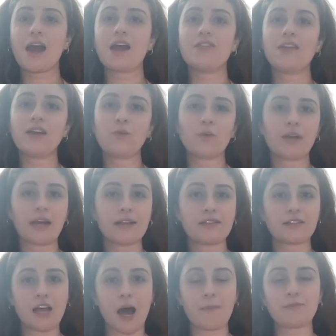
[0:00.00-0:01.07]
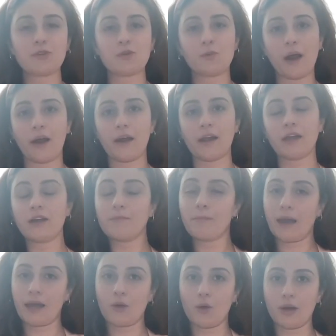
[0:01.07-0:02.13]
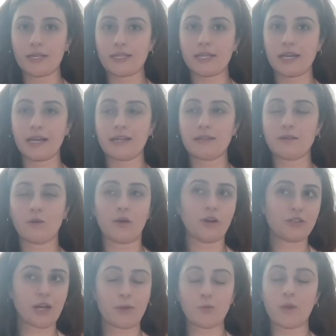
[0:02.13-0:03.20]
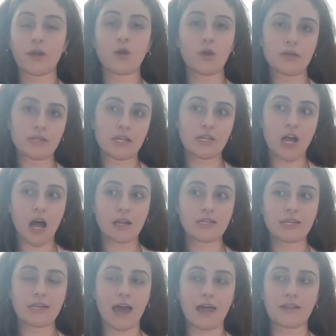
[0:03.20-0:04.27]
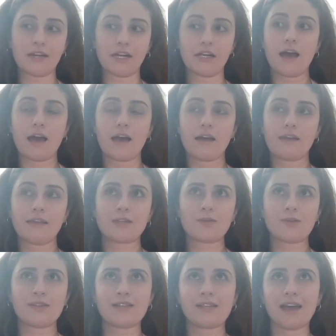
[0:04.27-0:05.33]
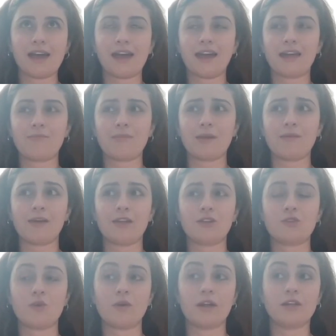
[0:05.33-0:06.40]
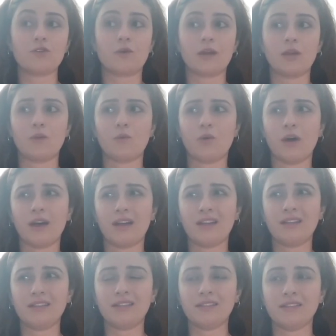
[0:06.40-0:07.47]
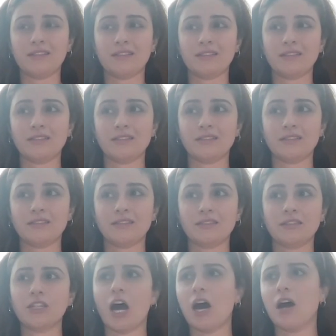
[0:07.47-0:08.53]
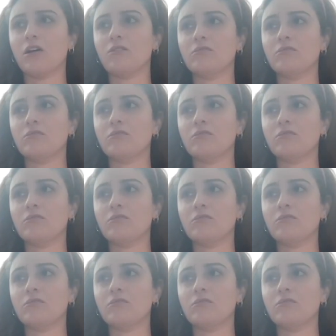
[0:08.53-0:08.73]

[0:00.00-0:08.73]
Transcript: then when I stopped wearing my corset or stopped wearing corsets altogether, this was like maybe 2021. No,